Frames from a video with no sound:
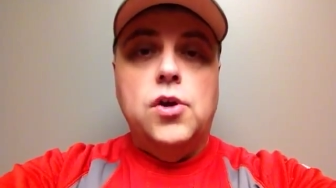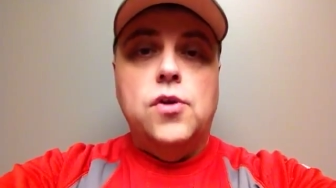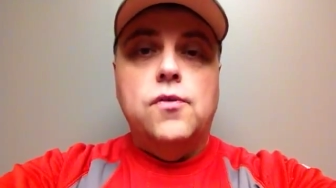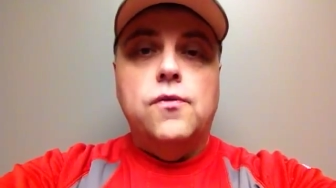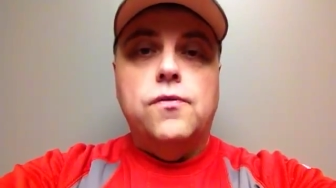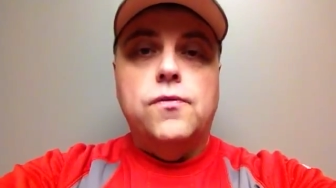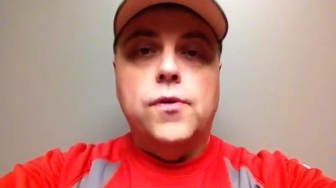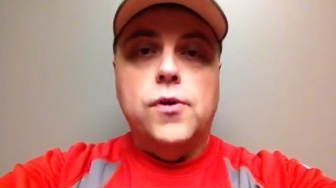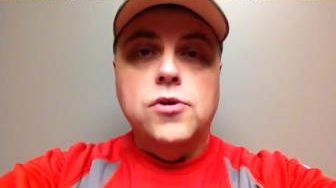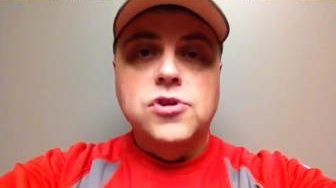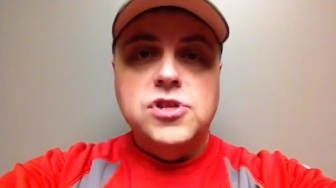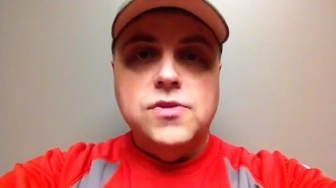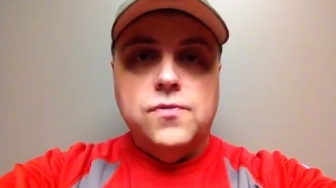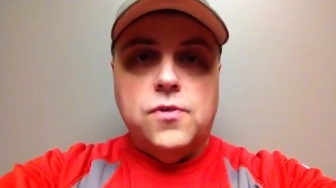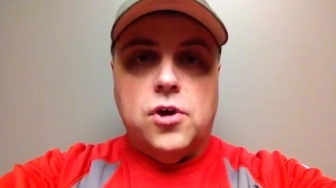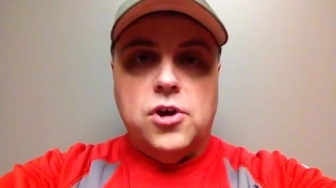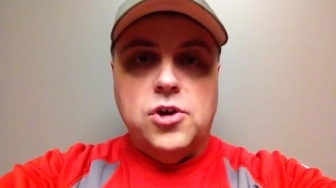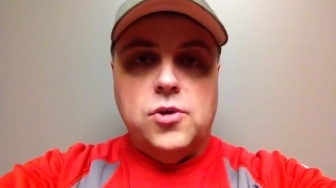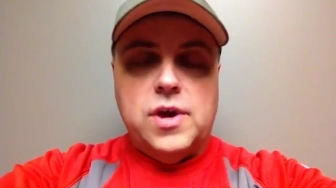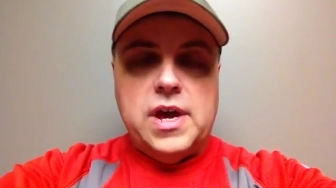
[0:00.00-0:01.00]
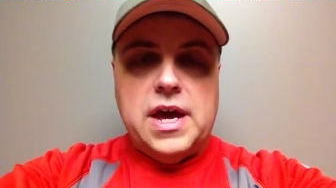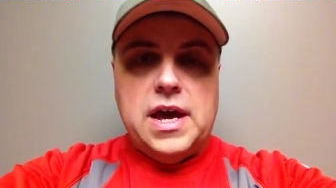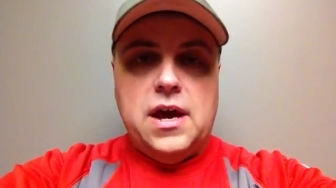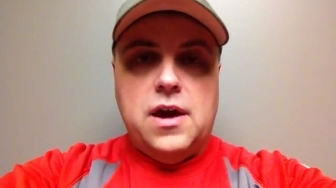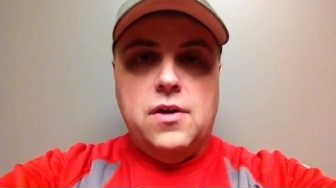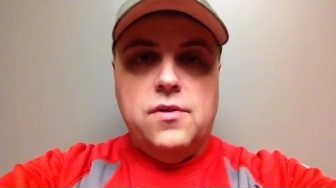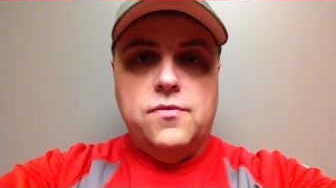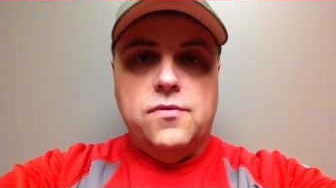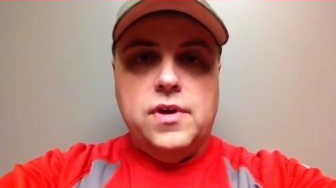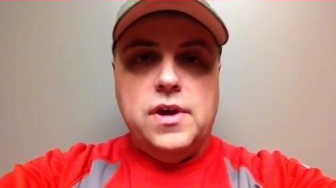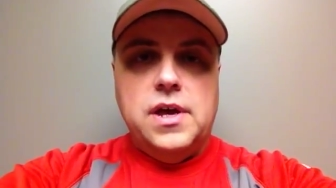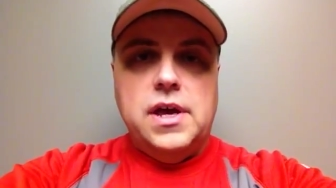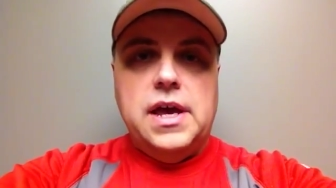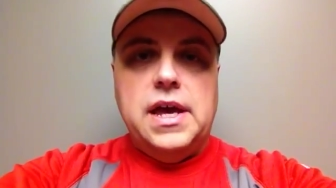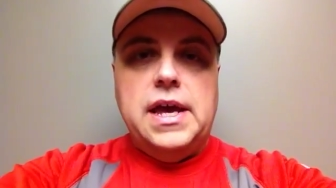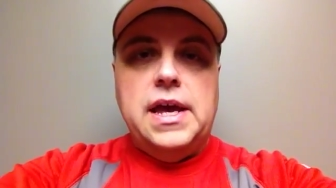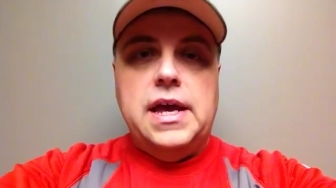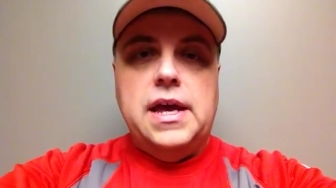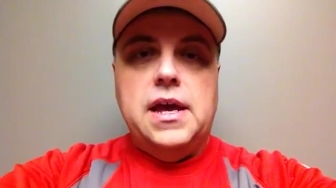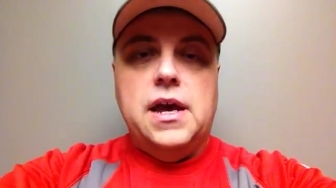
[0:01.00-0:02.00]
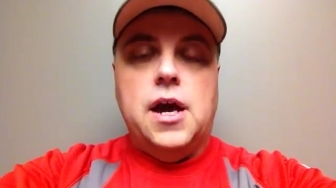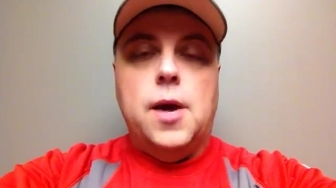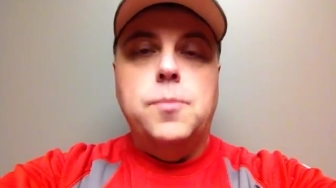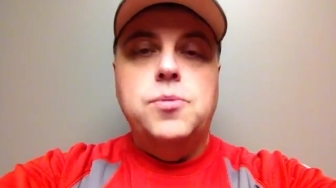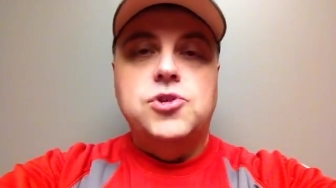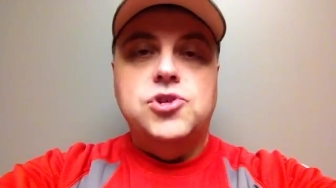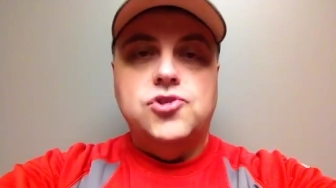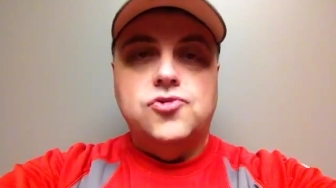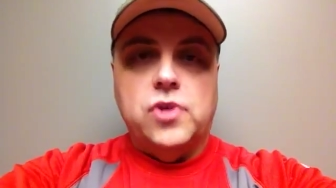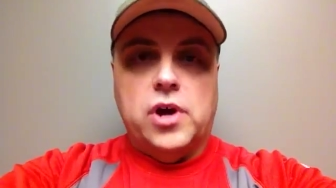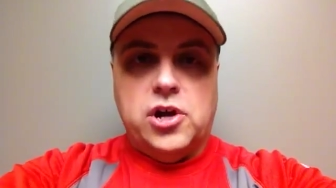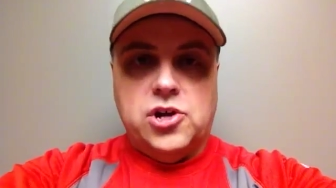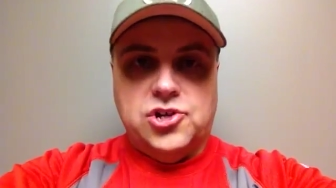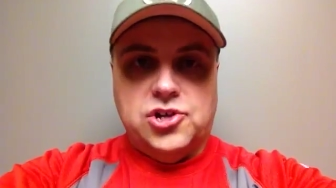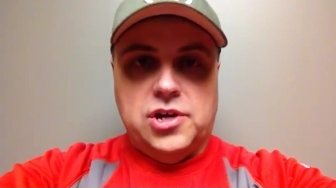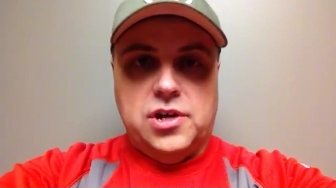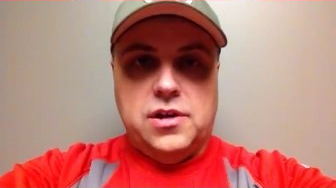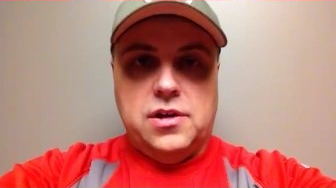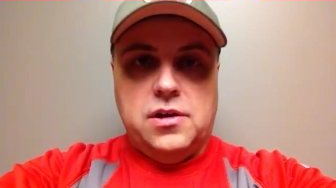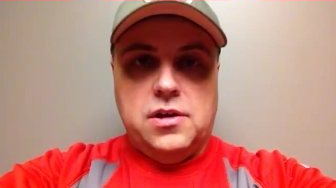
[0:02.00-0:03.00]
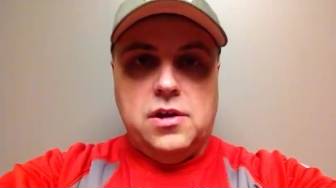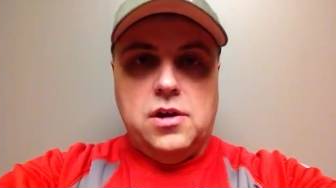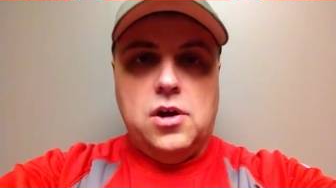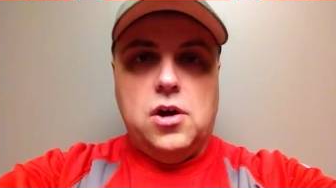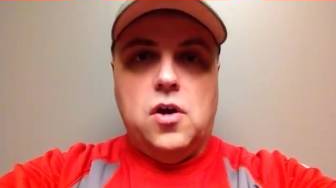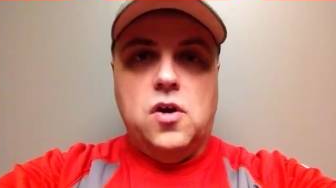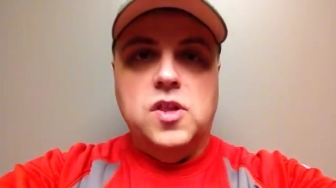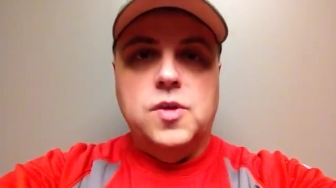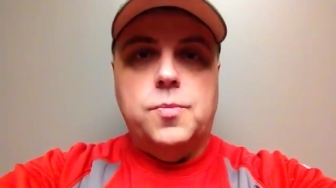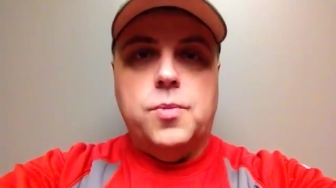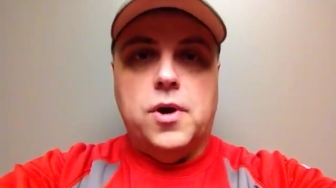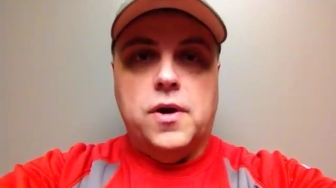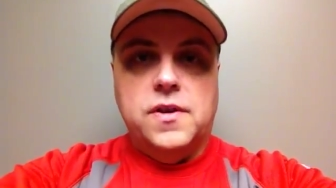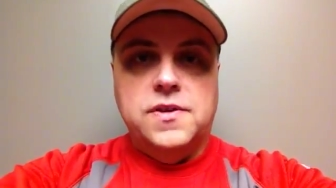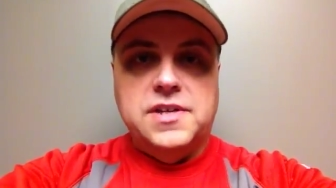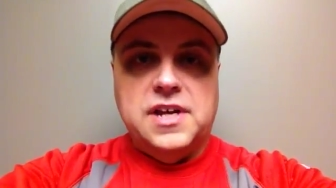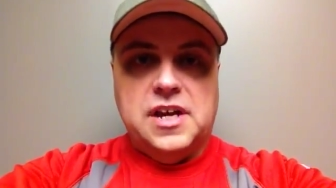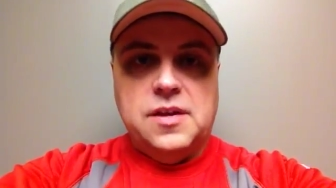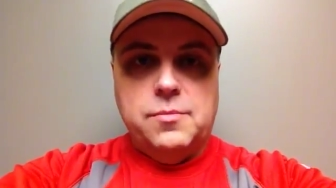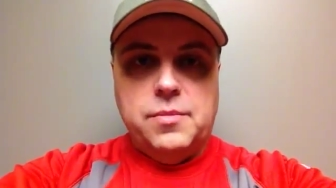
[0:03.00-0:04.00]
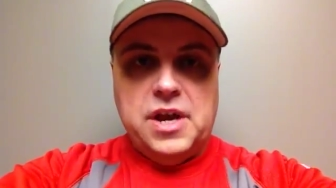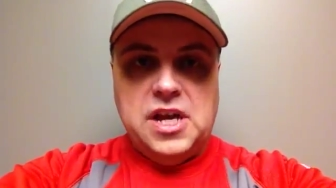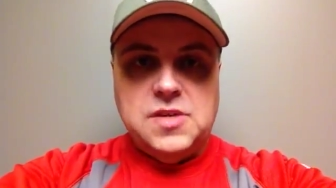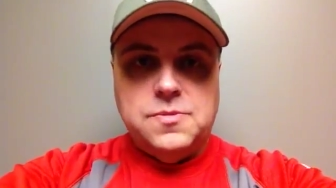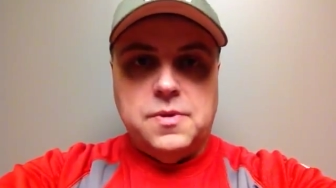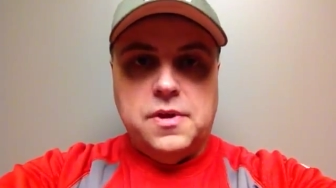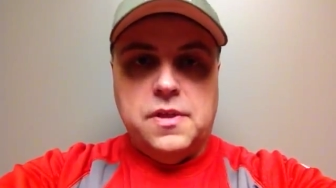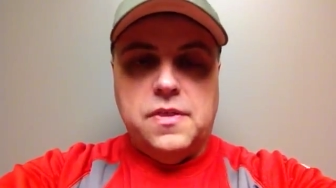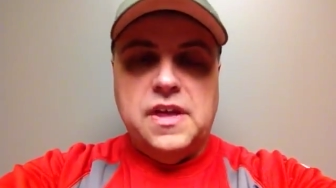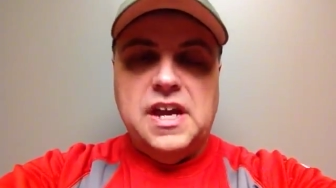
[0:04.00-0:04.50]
First of all, you have obstruction on the part of the second baseman.